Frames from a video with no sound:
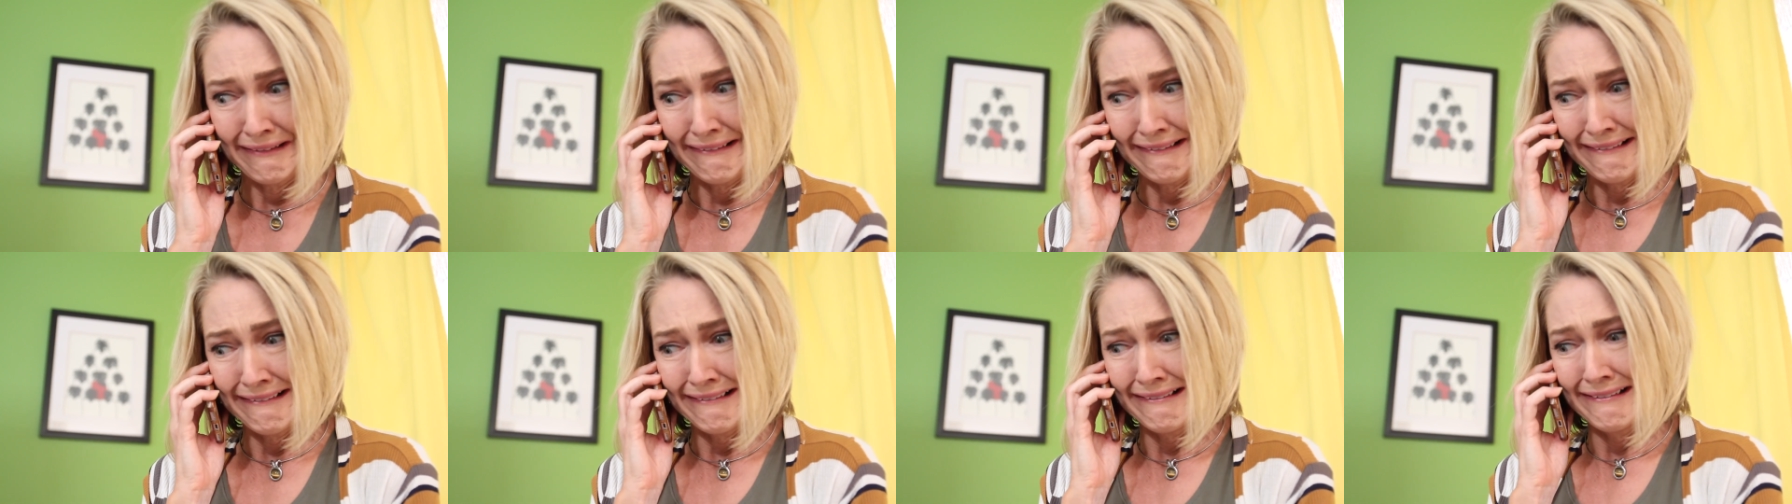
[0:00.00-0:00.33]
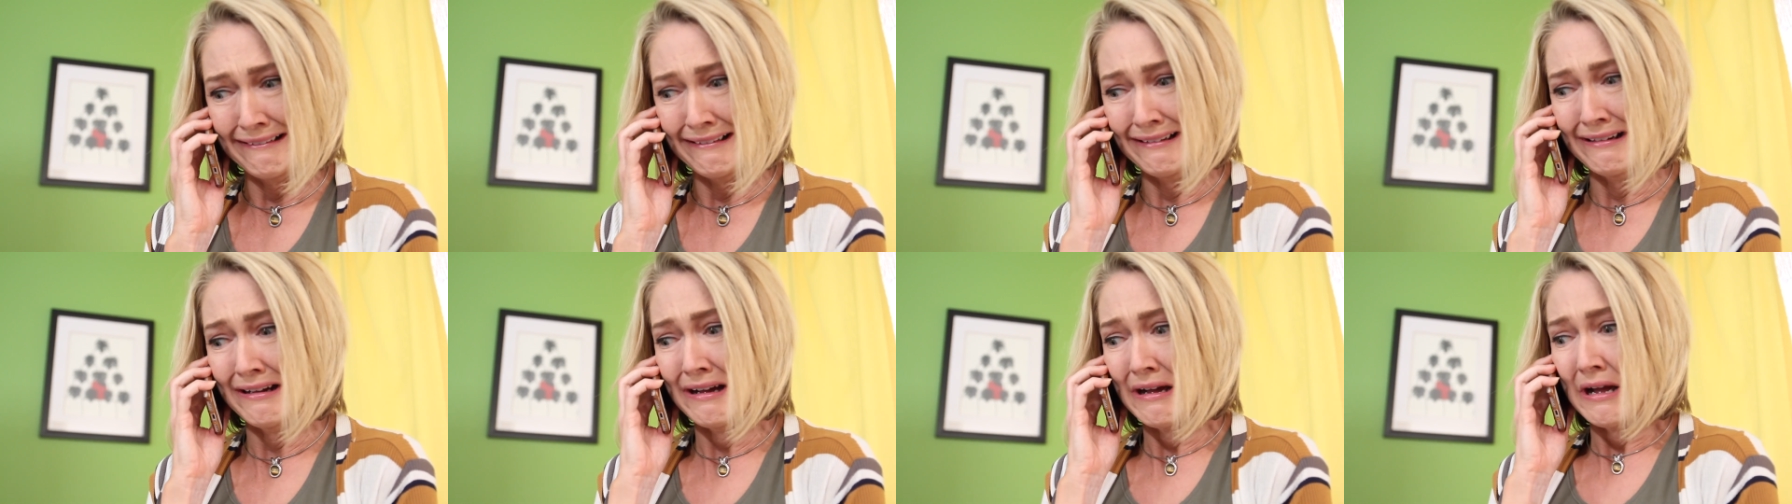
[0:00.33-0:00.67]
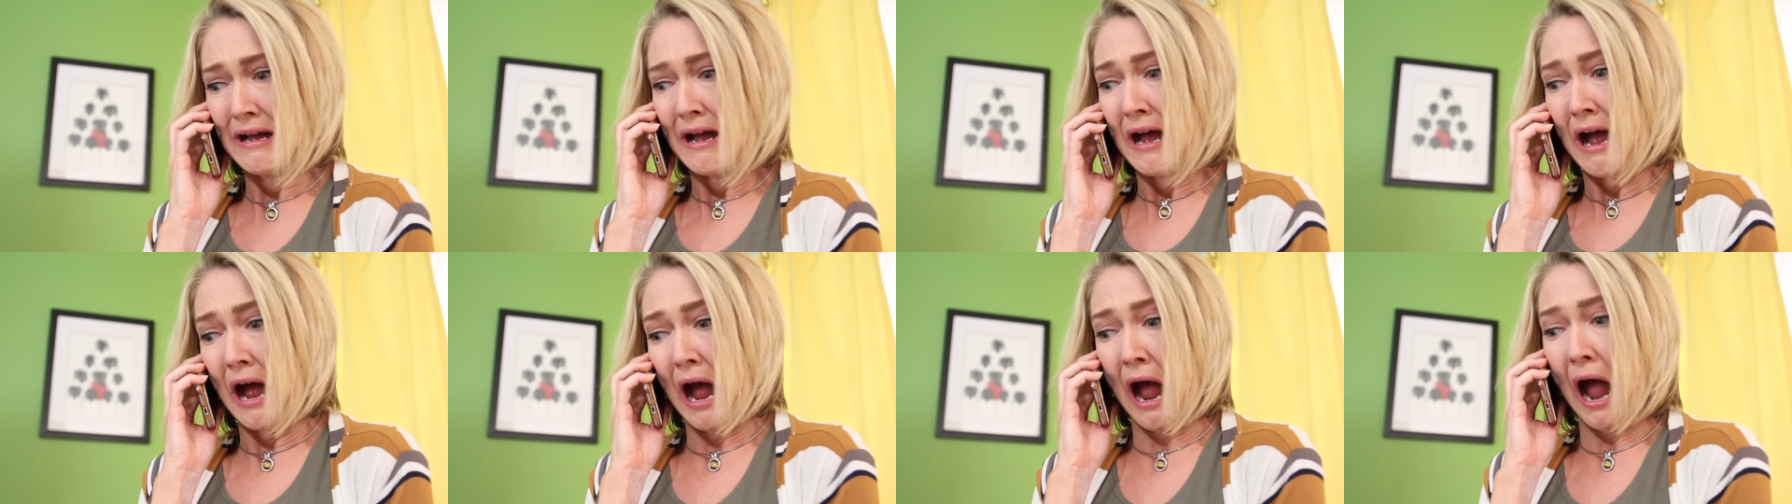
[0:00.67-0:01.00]

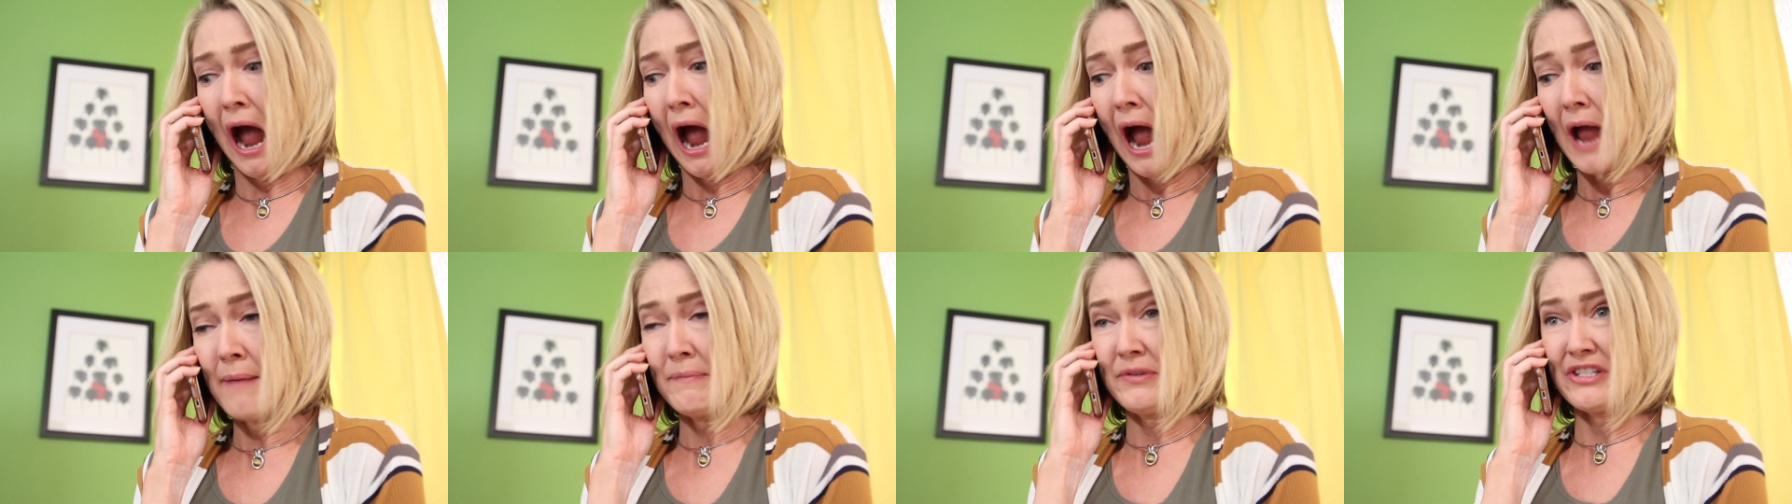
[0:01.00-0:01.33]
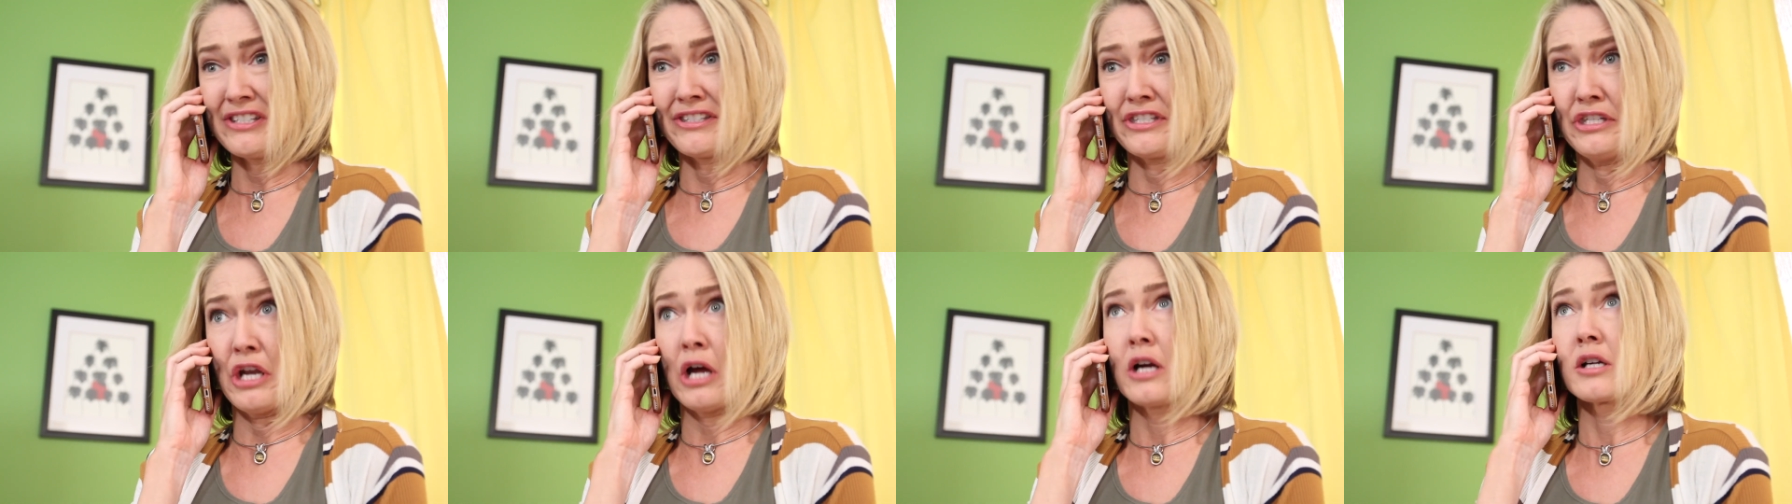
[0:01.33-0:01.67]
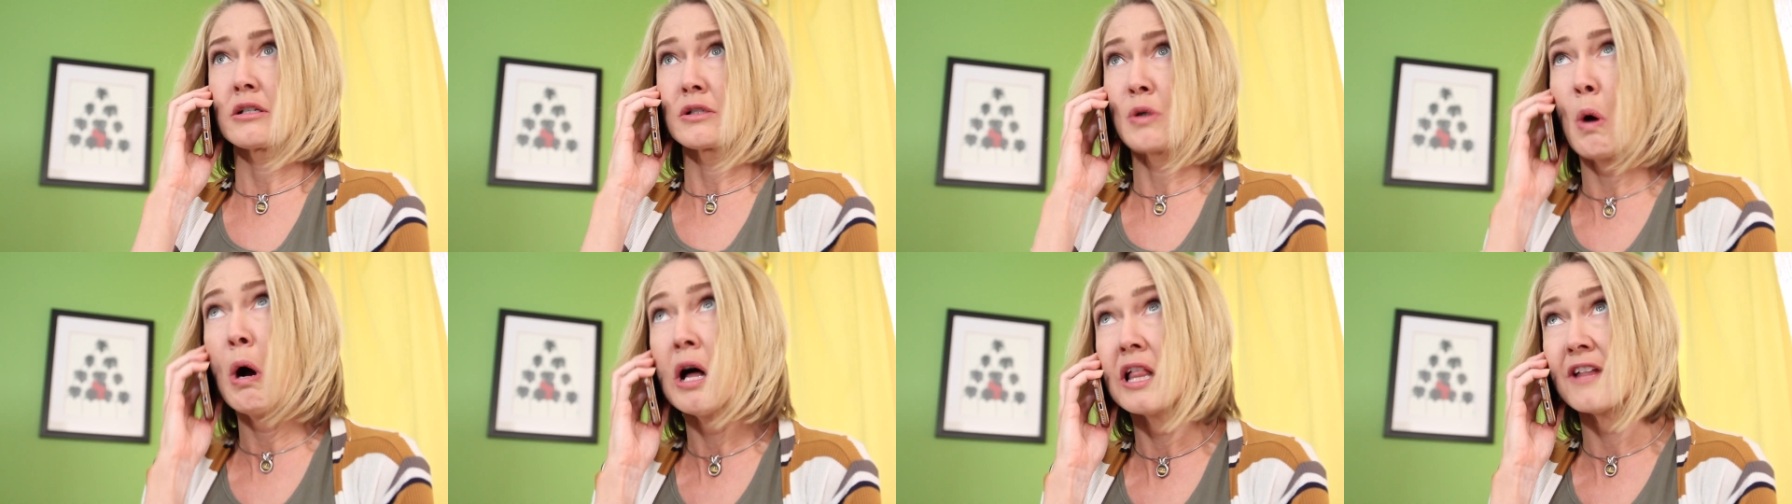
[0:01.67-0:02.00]
I'm just
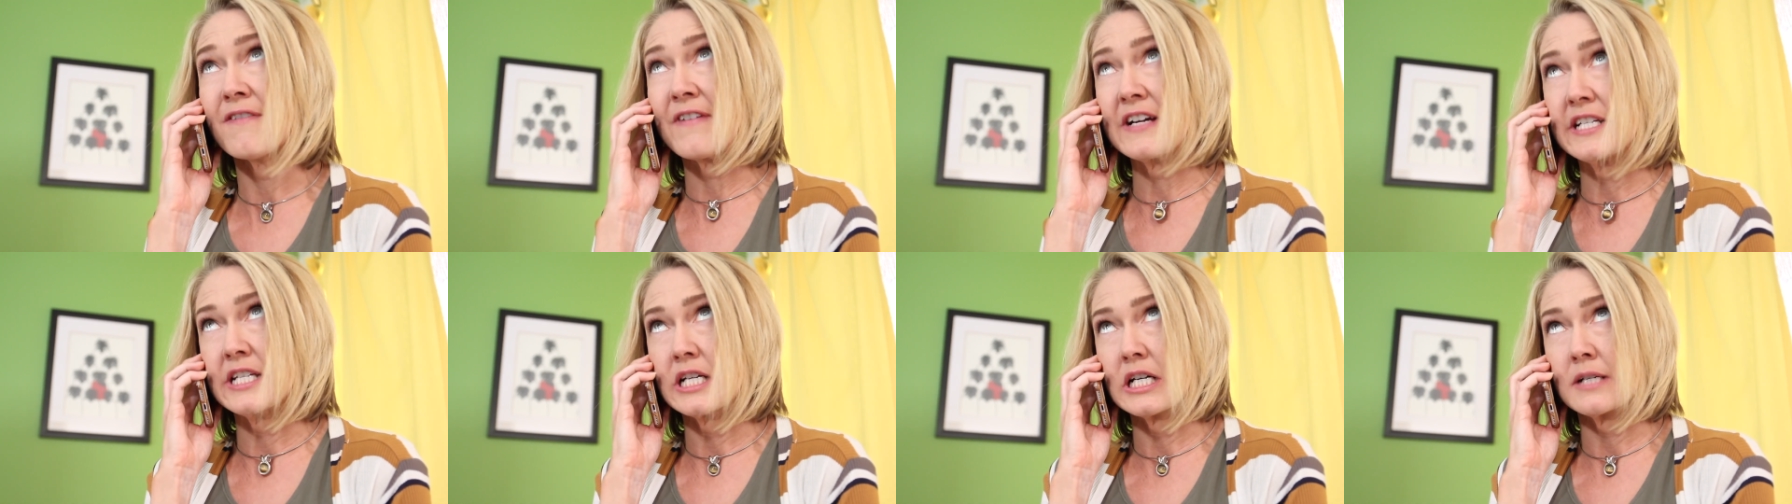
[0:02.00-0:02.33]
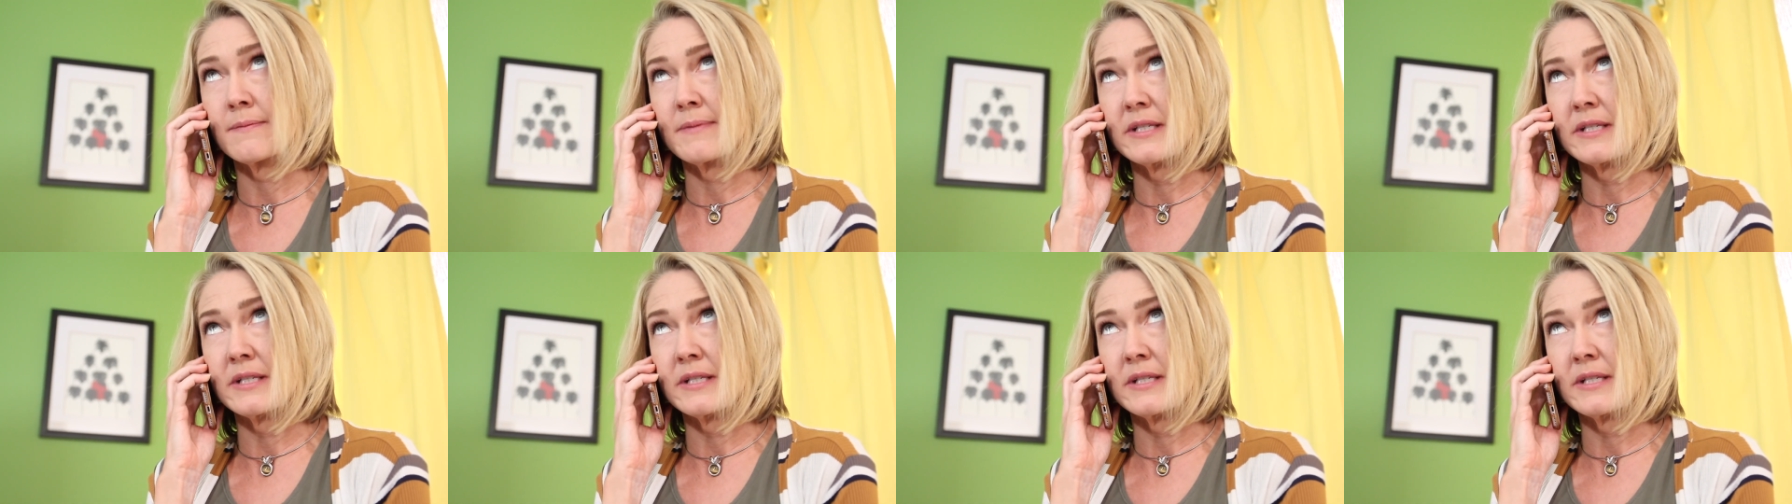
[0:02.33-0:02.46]
not qualified to help